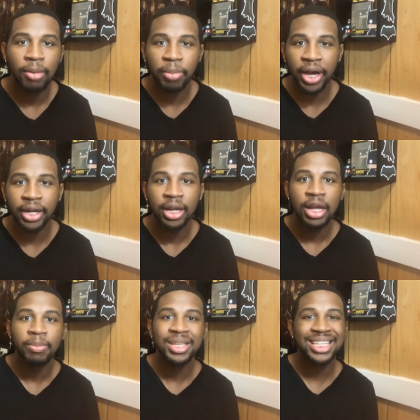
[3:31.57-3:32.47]
But
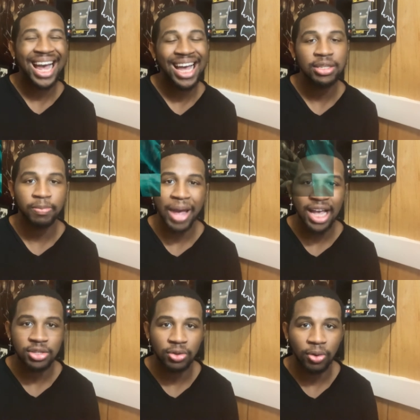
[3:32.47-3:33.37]
besides the
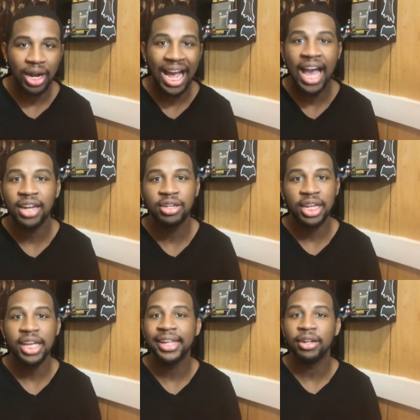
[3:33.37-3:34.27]
backstory, I
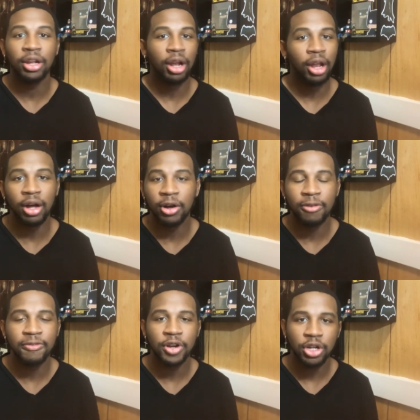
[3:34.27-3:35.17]
did
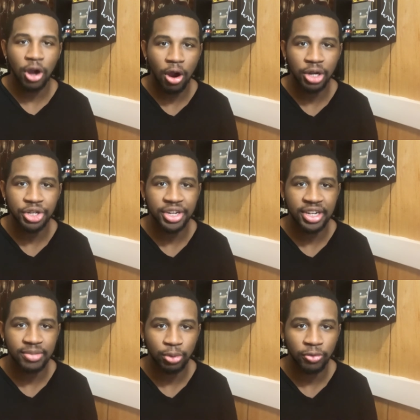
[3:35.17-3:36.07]
love Carnage in
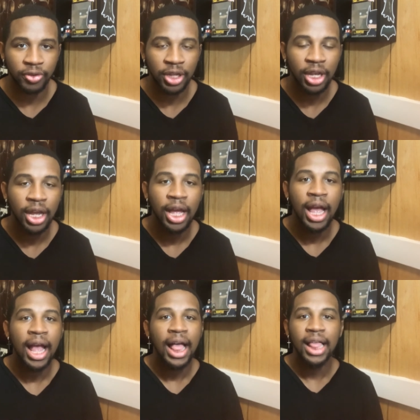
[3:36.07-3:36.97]
this movie.
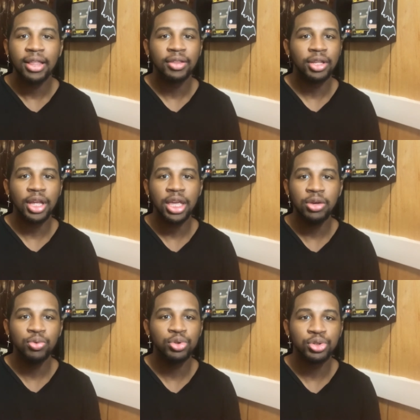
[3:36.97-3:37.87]
He
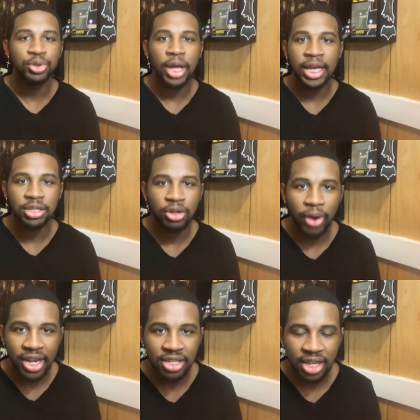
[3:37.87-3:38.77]
was as
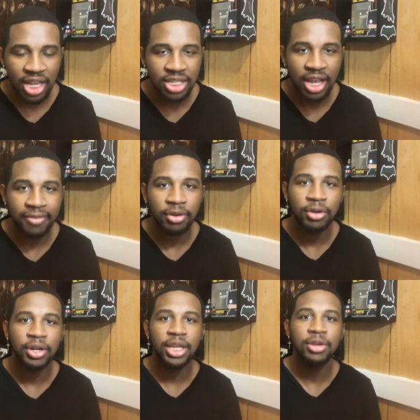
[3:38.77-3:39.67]
crazy as
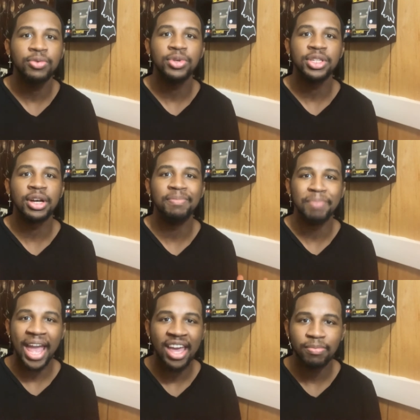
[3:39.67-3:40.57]
ever. He was a
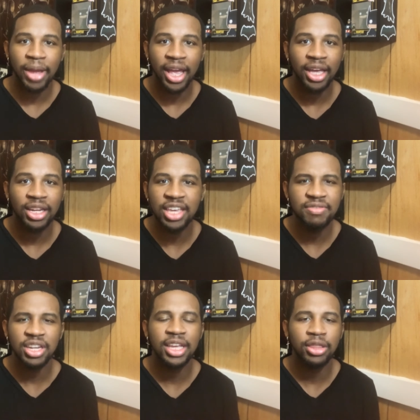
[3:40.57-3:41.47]
madman,
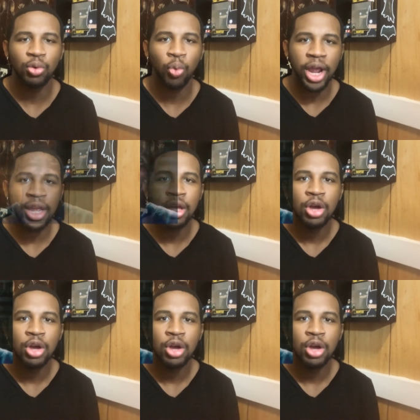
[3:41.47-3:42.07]
even in the way